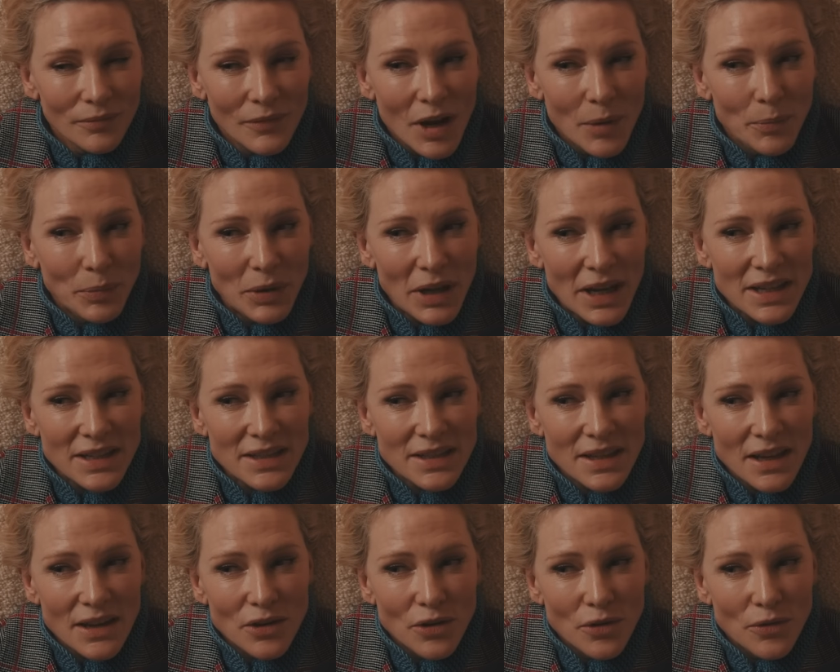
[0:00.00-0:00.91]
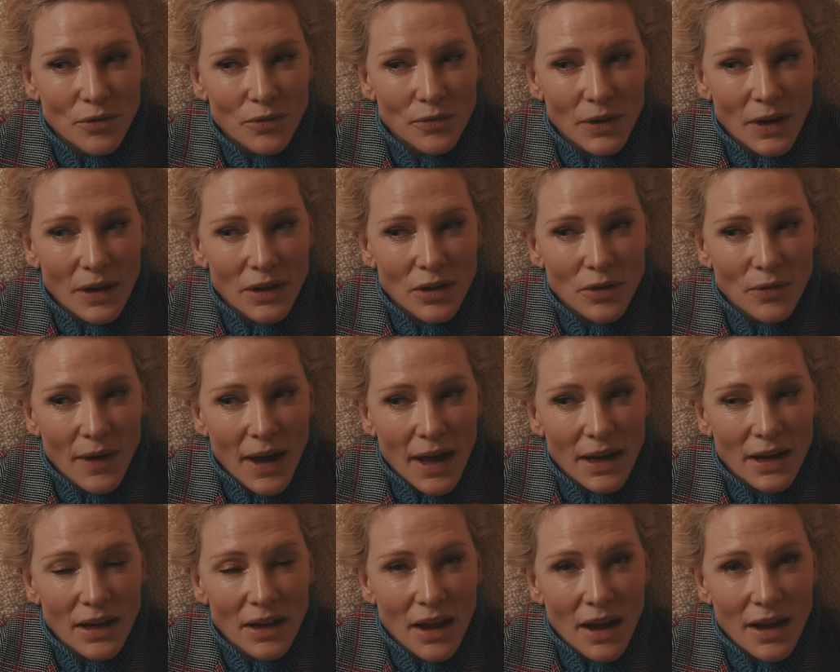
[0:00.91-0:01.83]
a place that you've
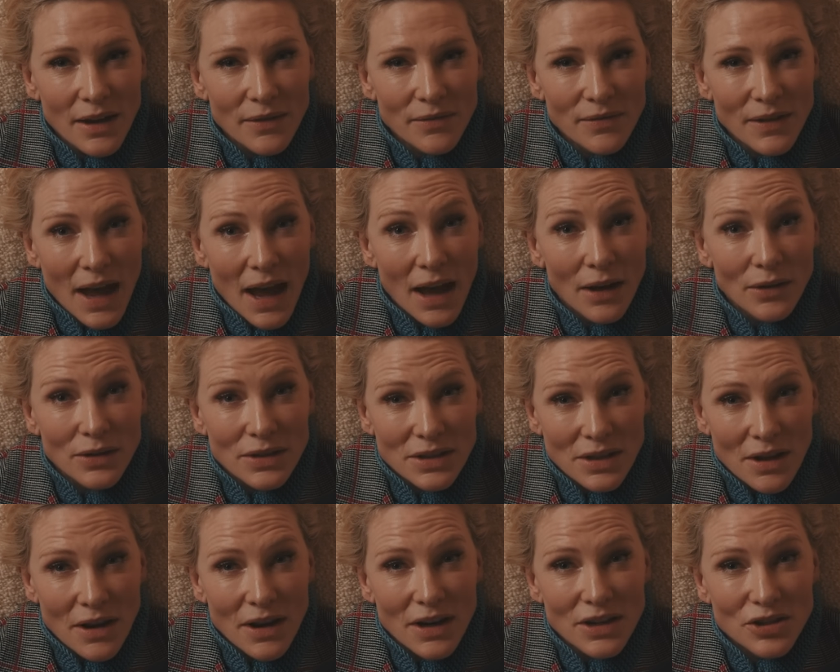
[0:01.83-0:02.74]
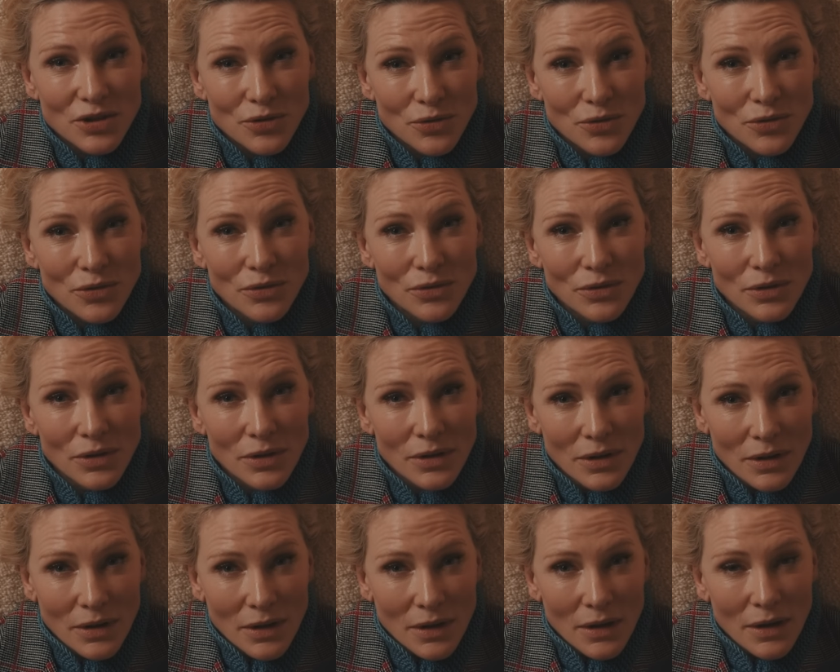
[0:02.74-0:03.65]
had a life outside your
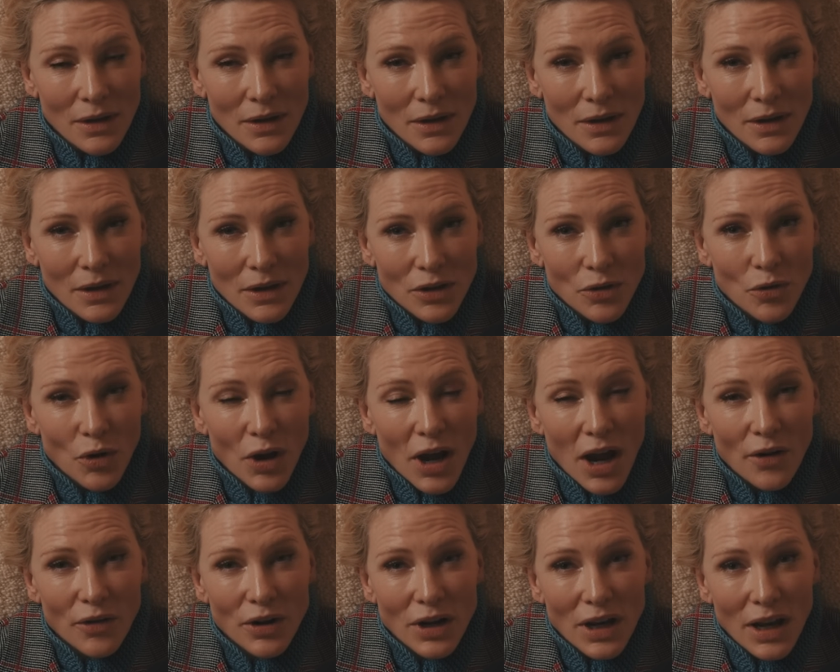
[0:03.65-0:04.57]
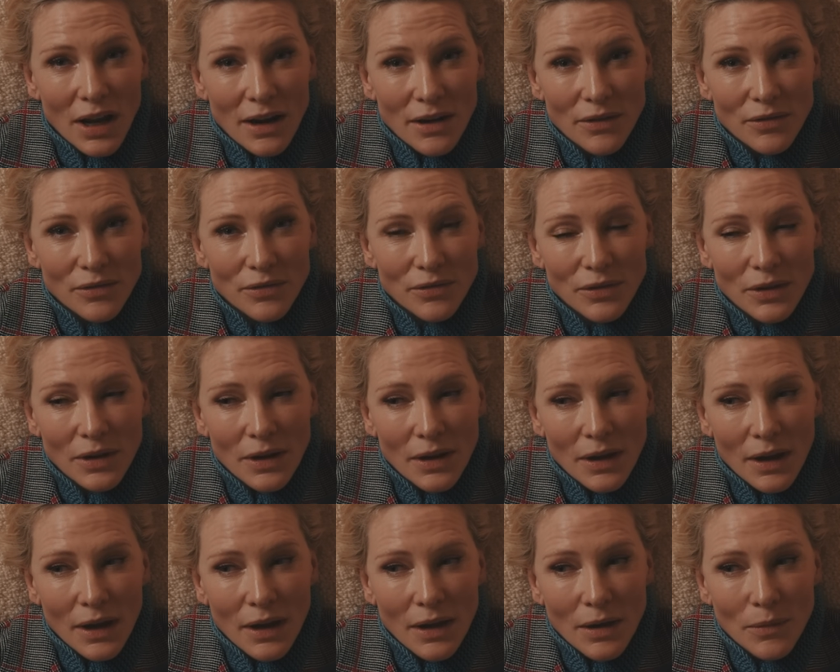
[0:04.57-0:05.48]
current life,
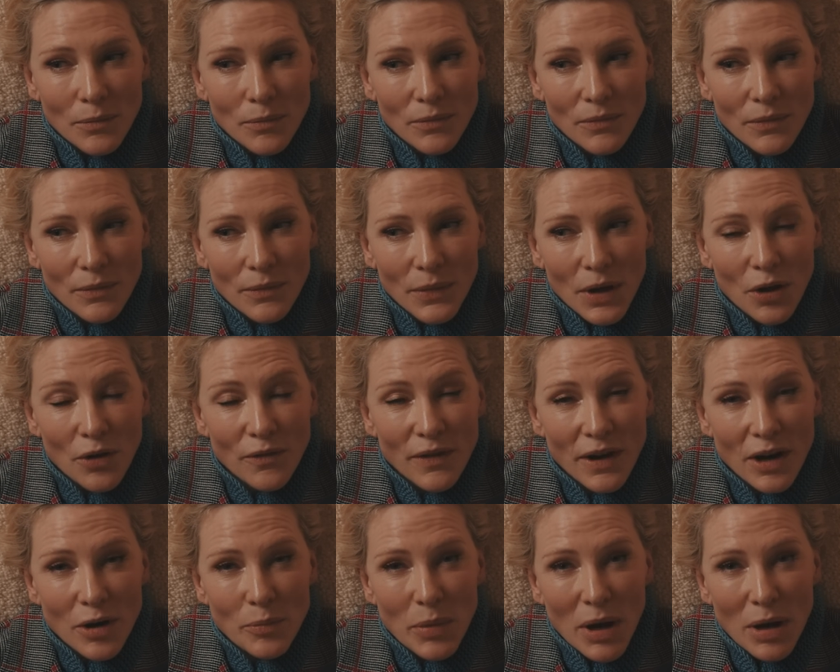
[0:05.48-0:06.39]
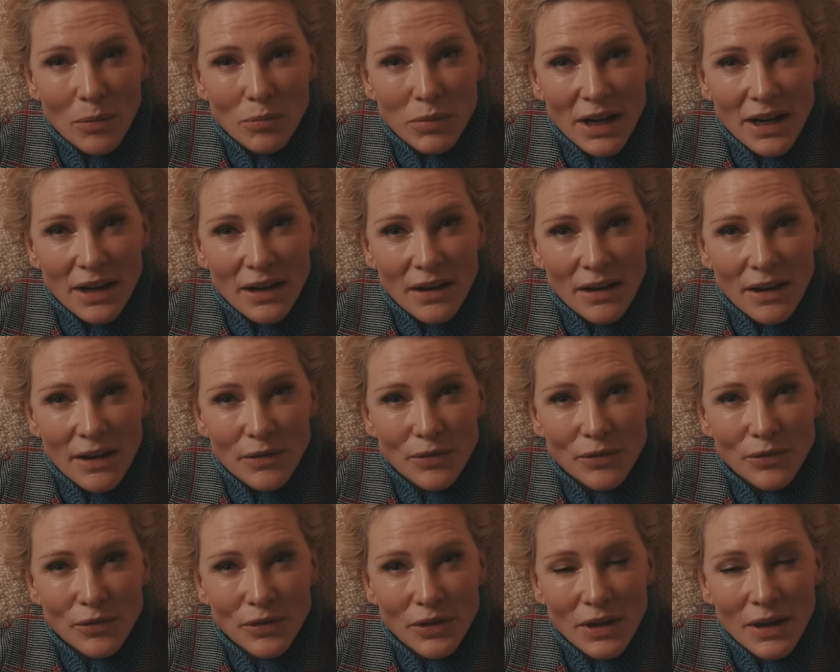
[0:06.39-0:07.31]
her very public
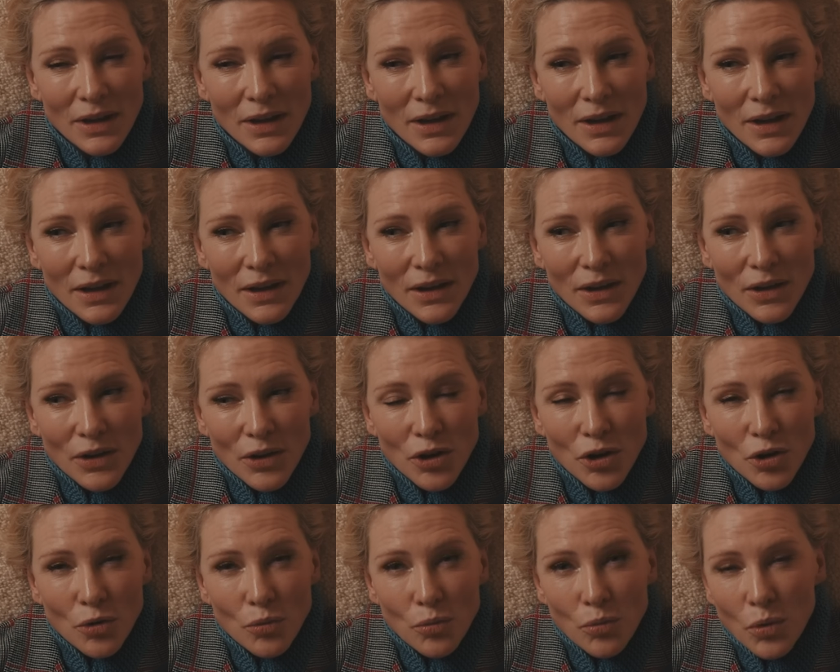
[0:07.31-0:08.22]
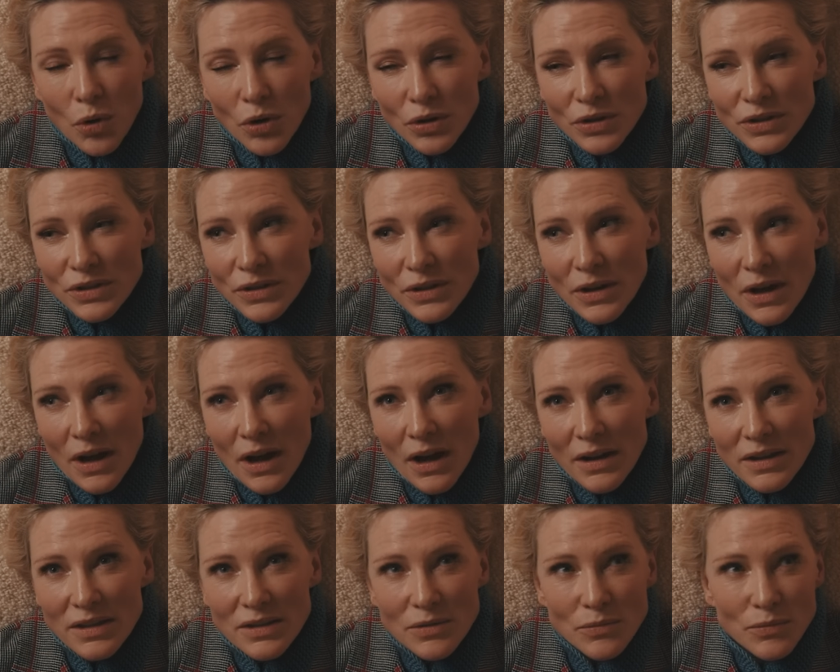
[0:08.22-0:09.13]
life. You know, what
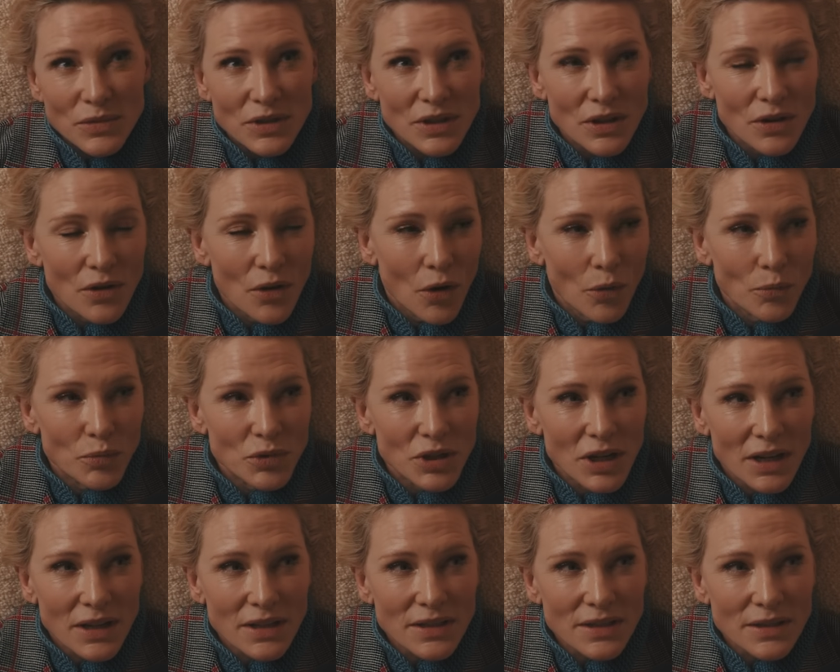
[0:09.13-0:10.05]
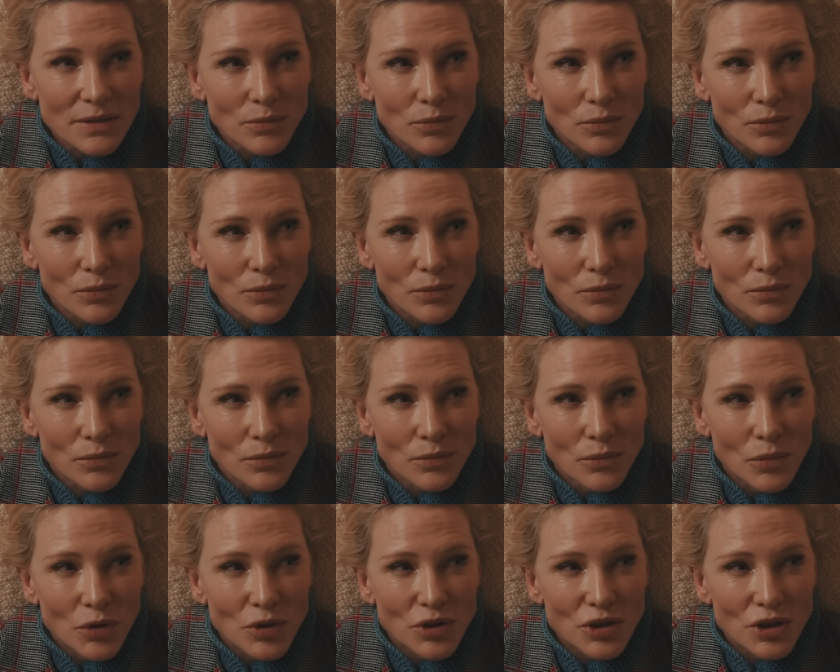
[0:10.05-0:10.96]
items and objects
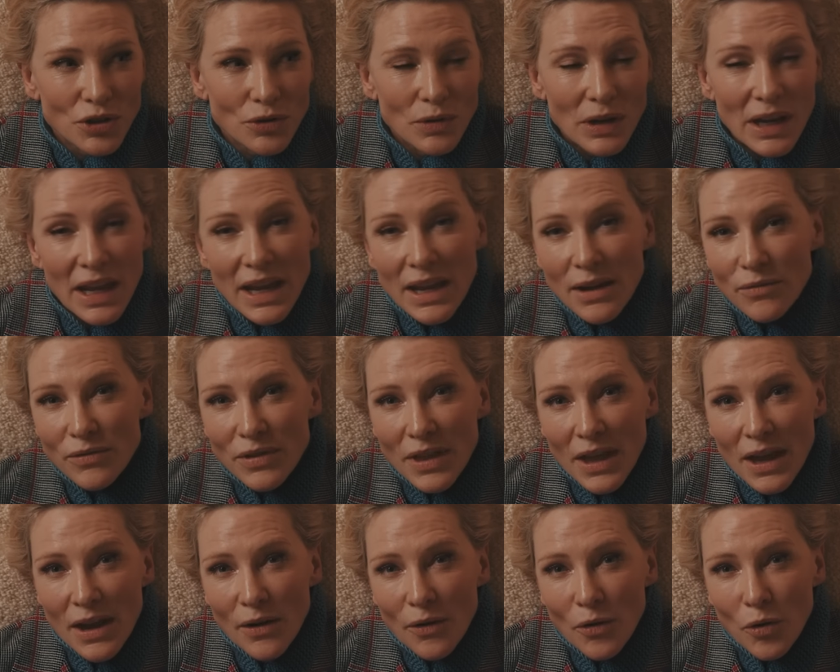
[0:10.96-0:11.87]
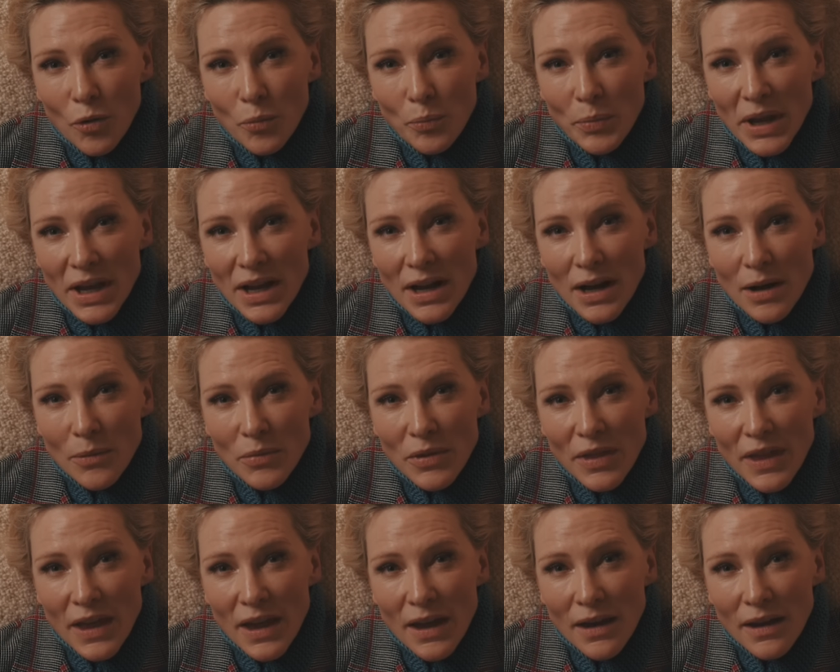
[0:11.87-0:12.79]
would you leave there or pick up
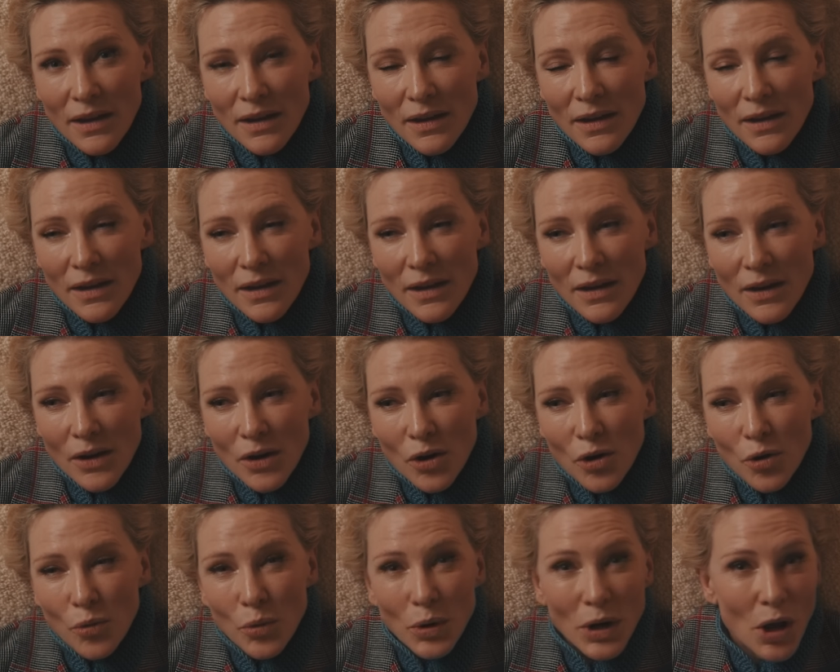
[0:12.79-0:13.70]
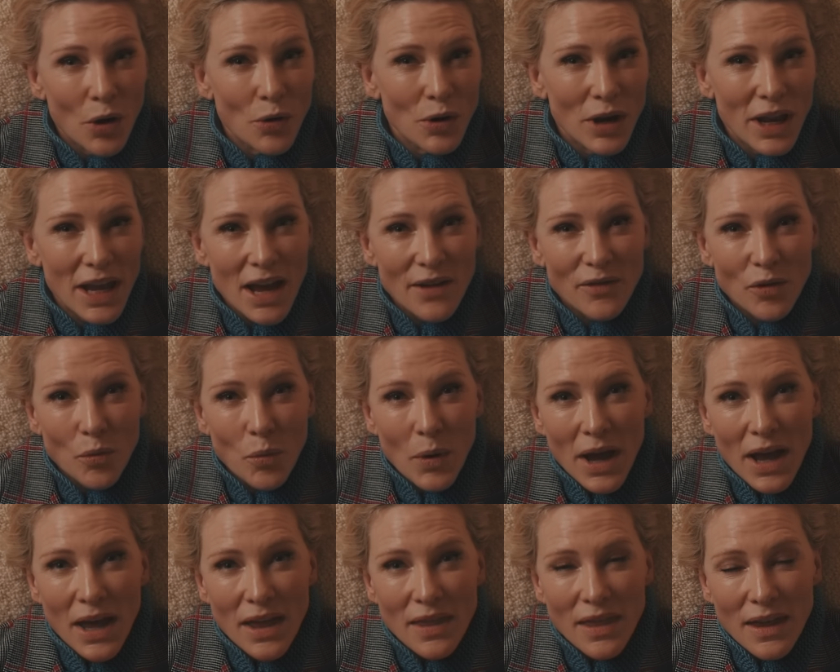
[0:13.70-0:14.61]
there, or would only ever
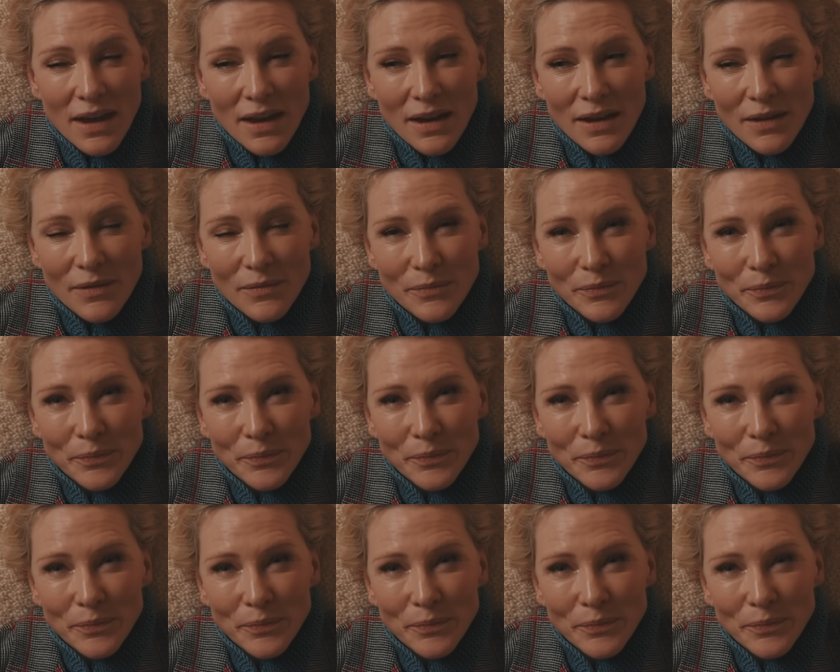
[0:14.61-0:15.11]
wear there?